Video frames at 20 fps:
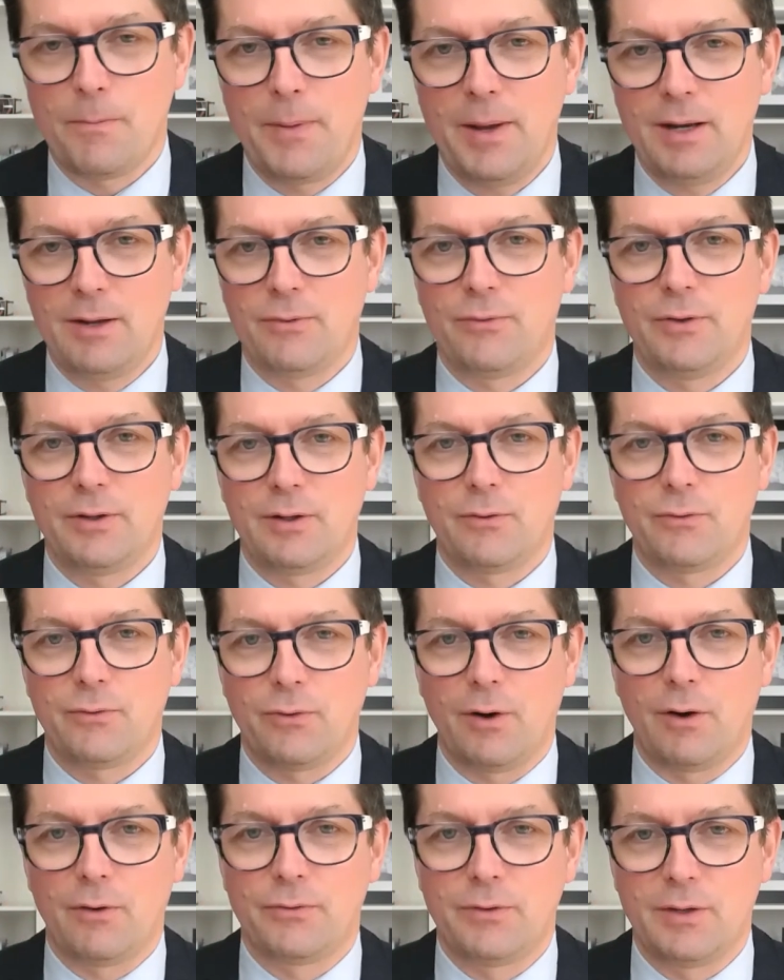benefit of,
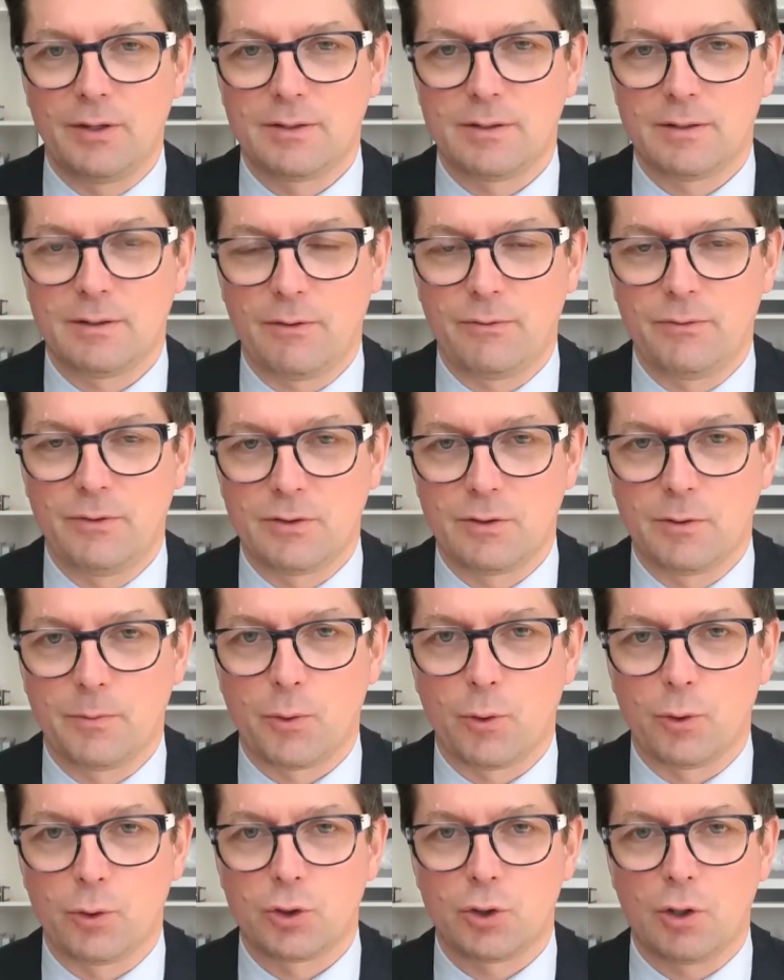of this of this
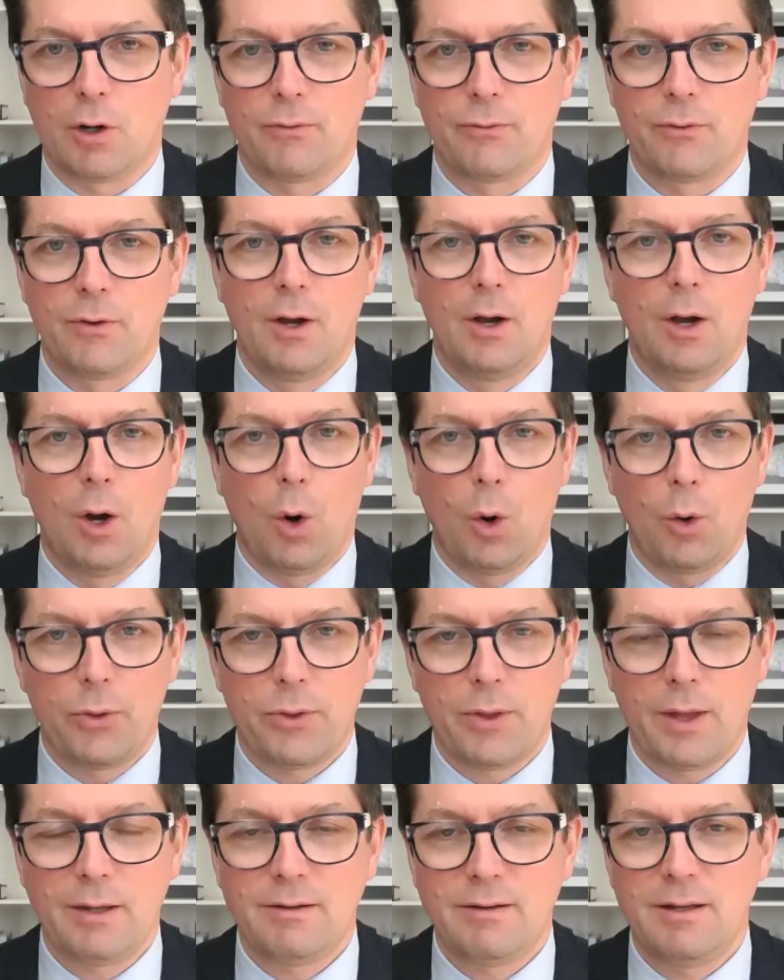approach of
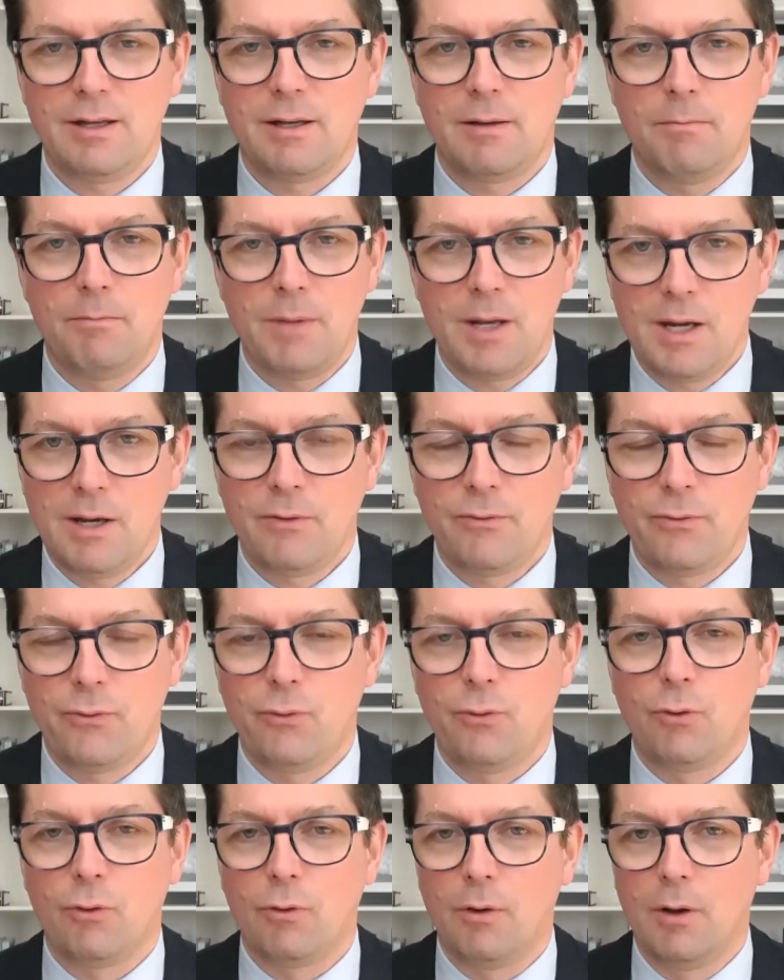authentic,
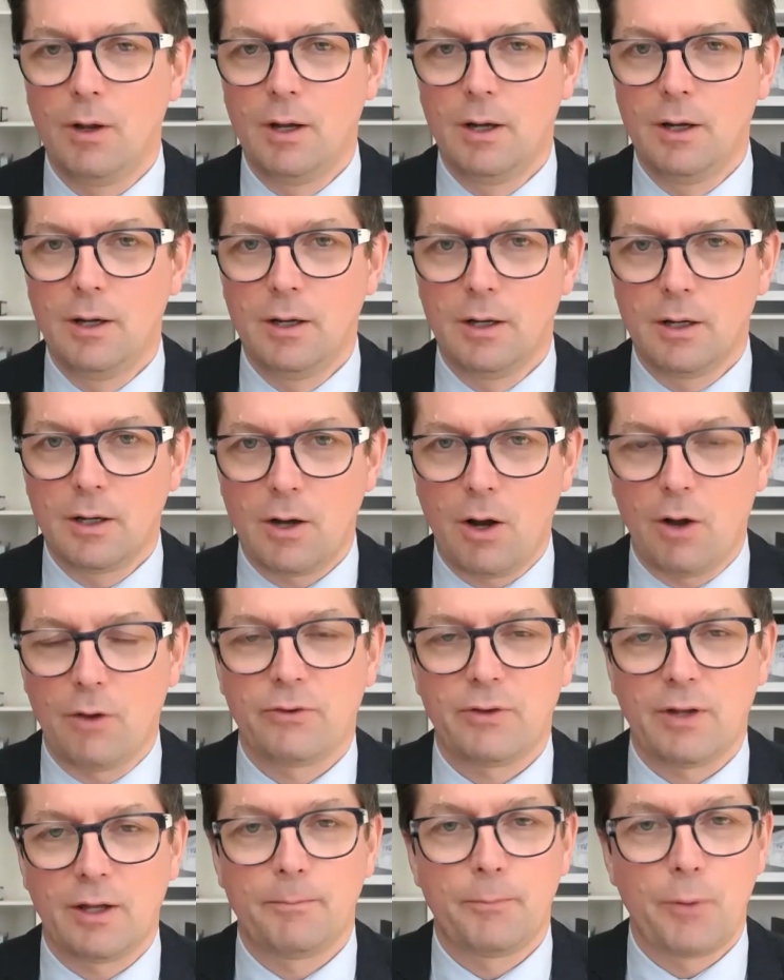meaningful
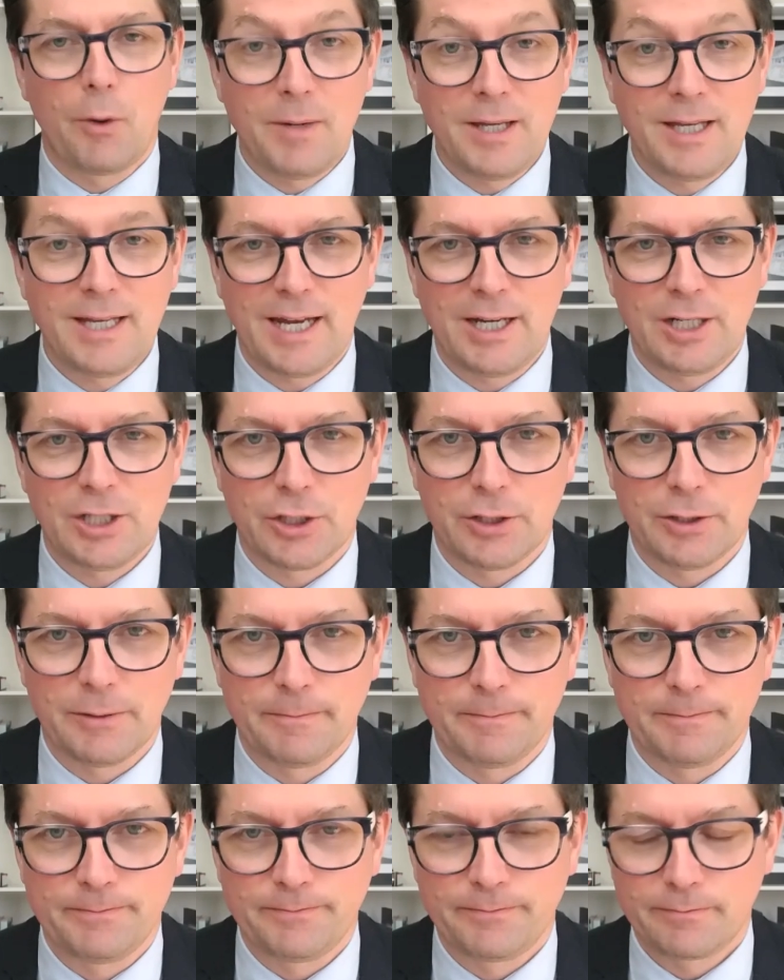content
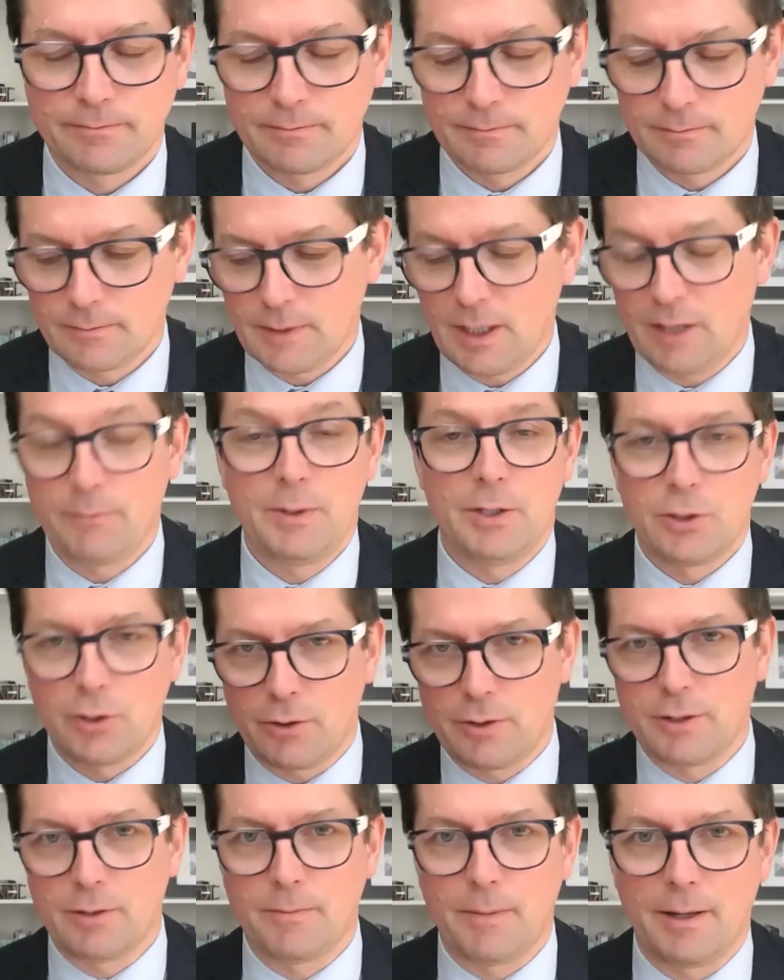publication. I've been
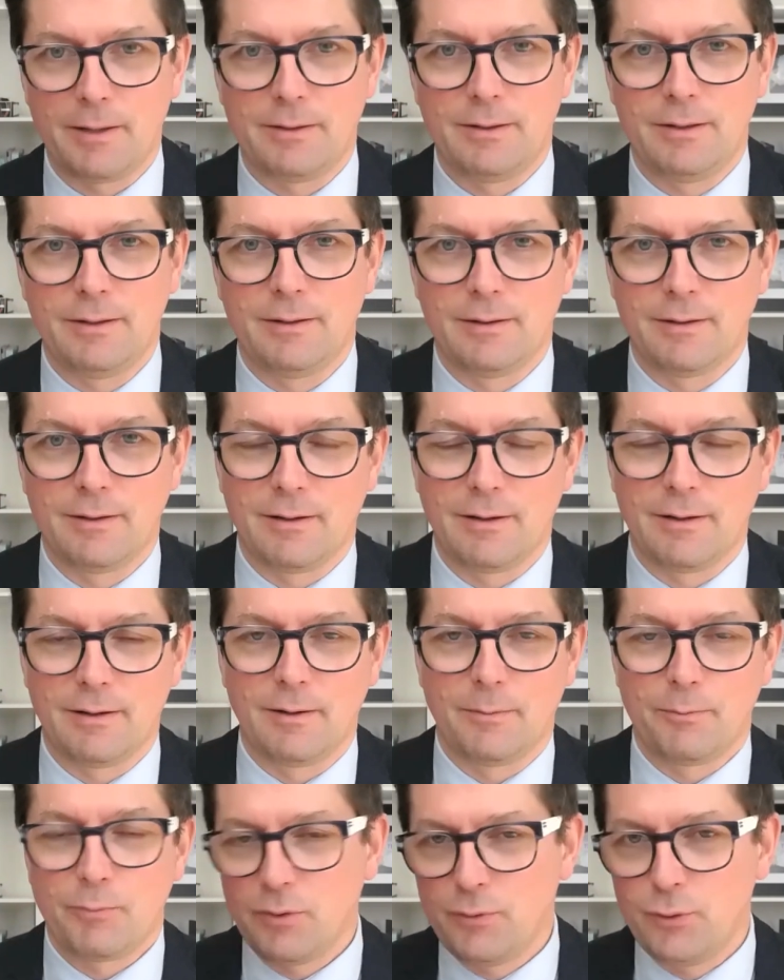talking about in
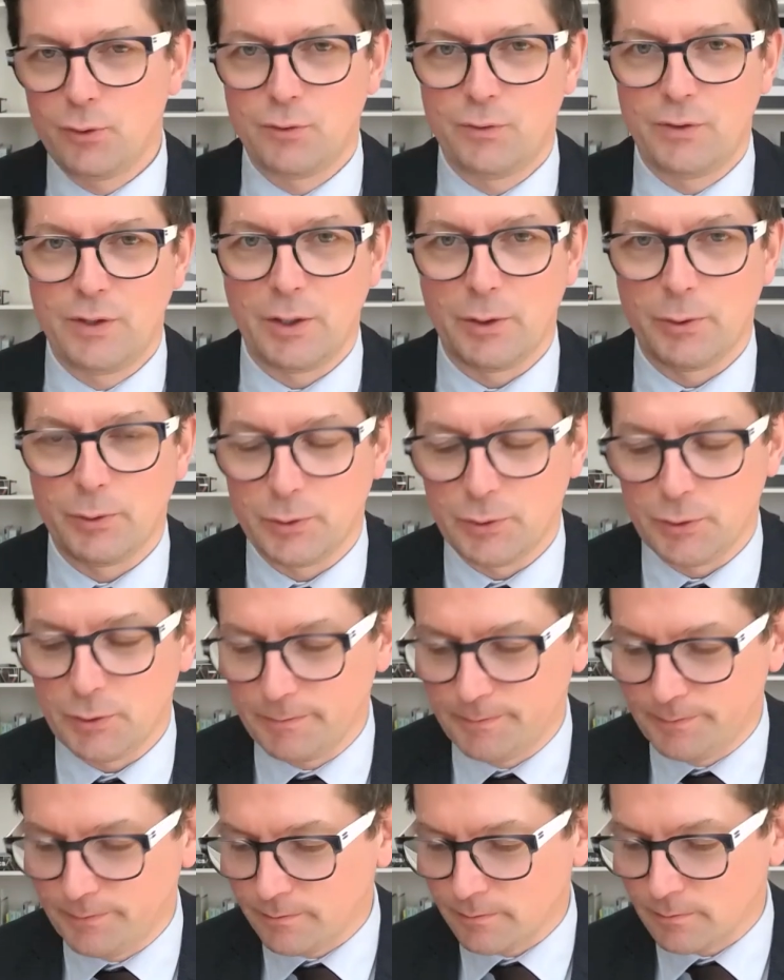uh, previous videos,
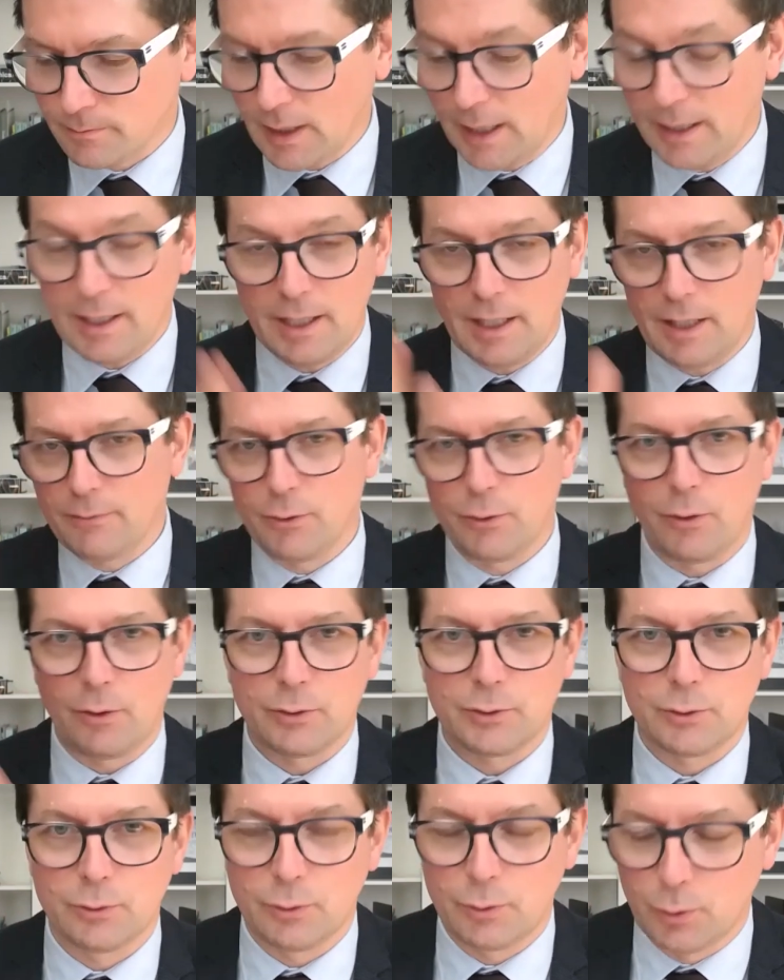and I have
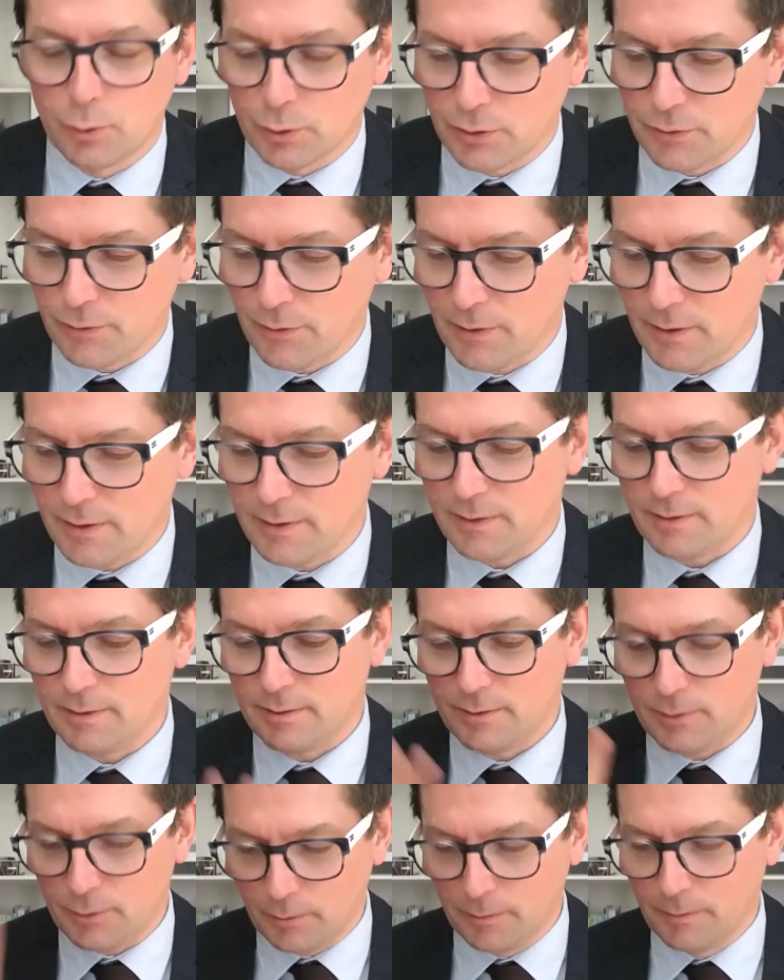also a course for this.
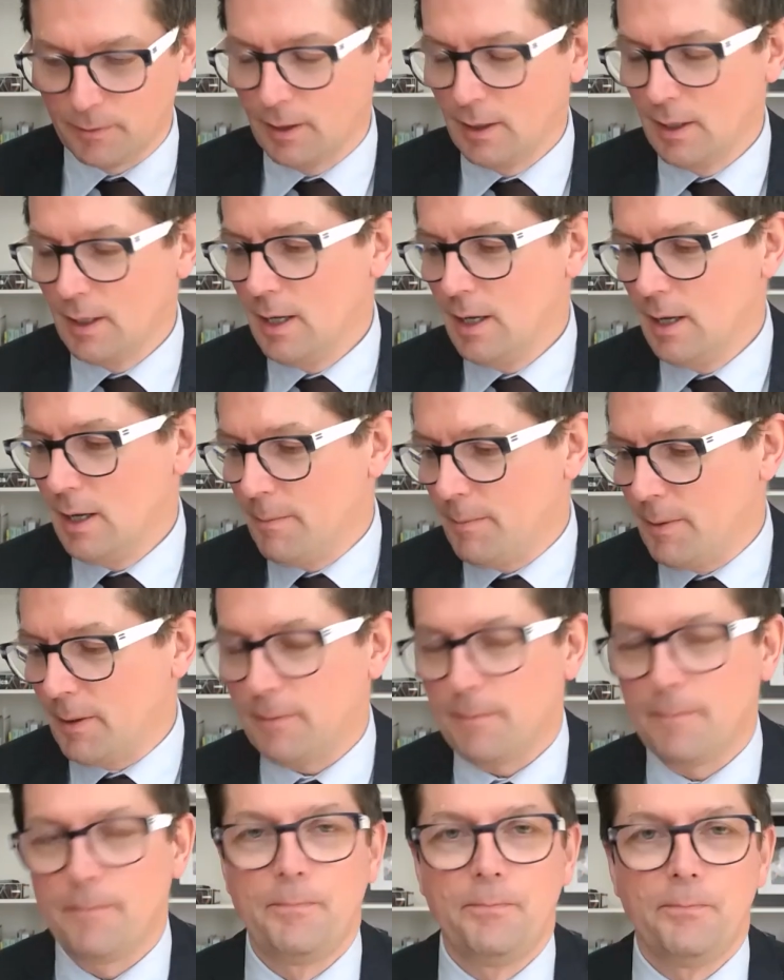So,
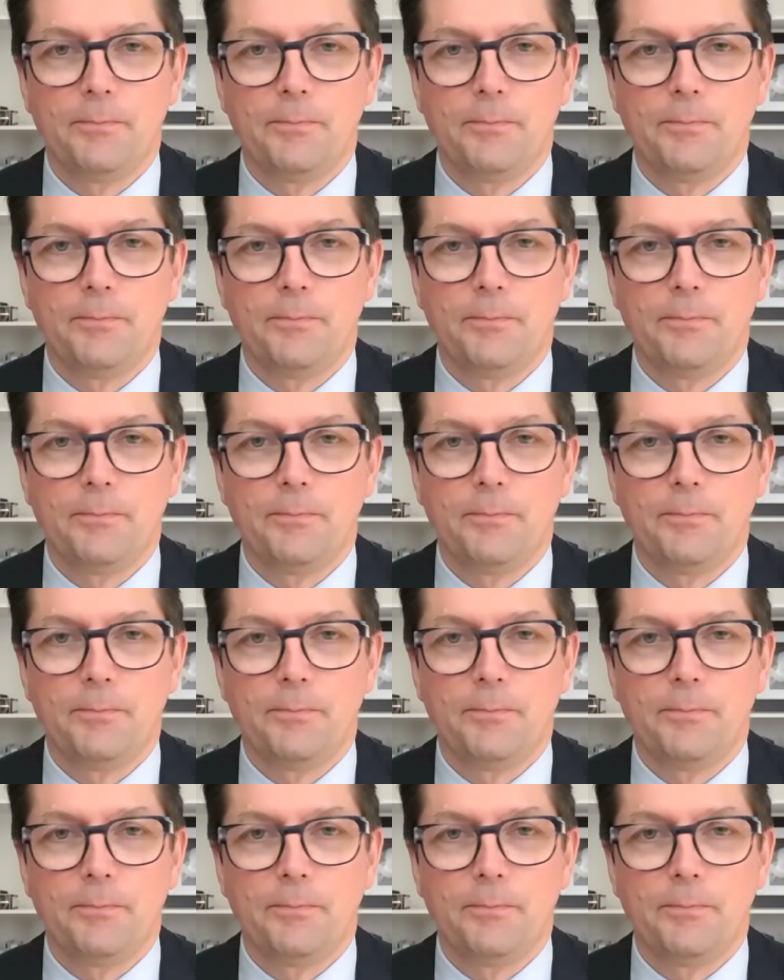but